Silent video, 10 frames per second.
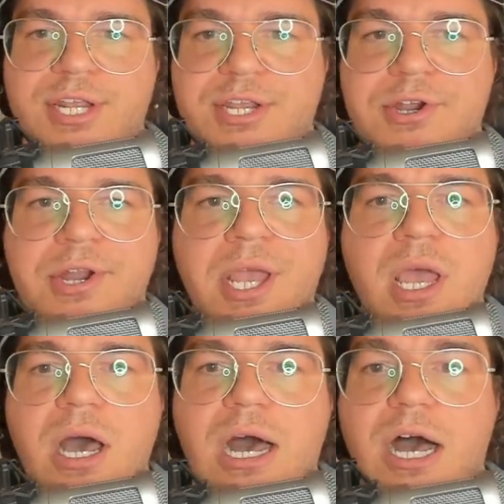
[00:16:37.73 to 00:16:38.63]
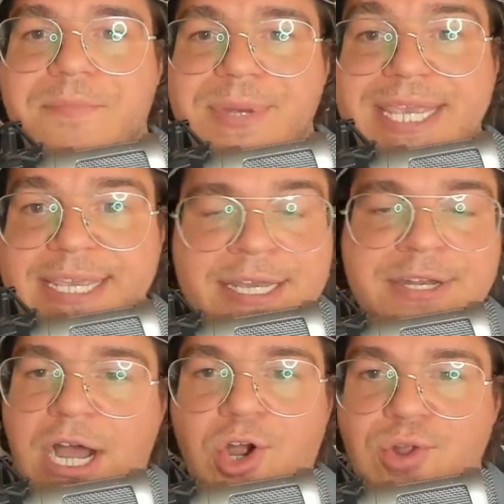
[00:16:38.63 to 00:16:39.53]
here in
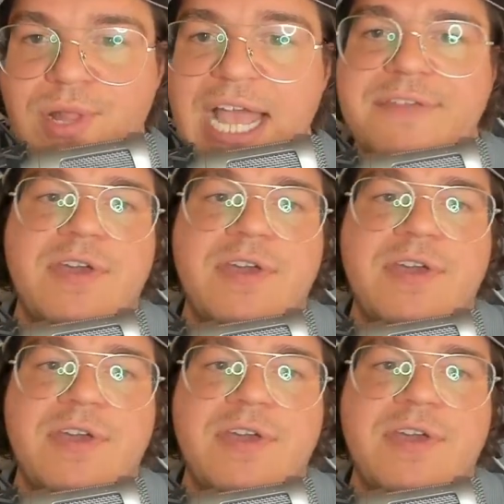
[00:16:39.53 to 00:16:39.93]
our life.